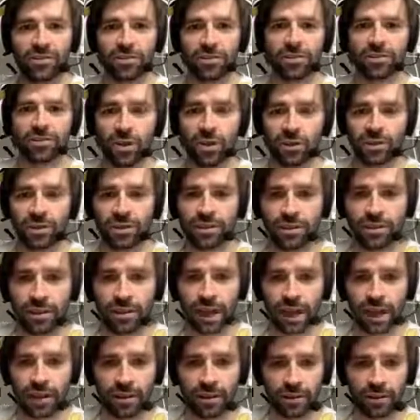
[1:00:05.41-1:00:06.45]
So
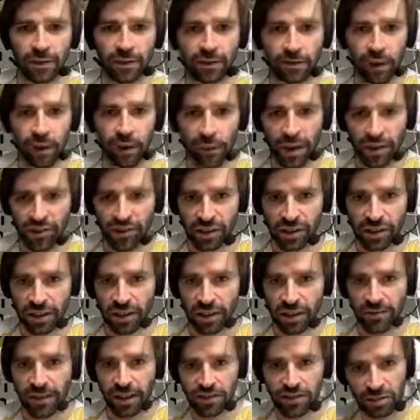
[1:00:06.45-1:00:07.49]
as a result
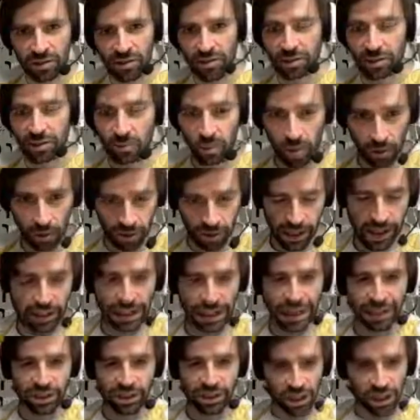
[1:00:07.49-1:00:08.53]
of like the formation
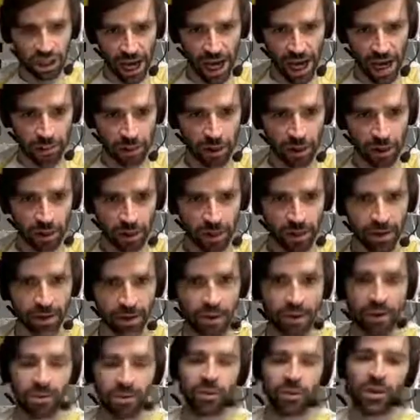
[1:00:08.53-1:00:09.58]
defense, we would
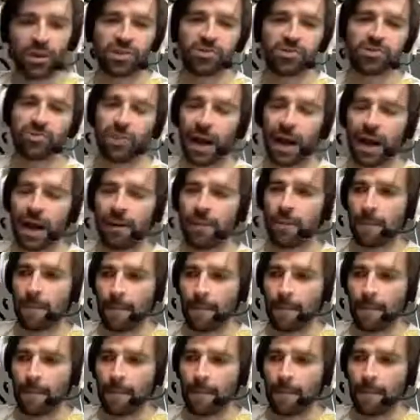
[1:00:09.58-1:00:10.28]
yell out shape,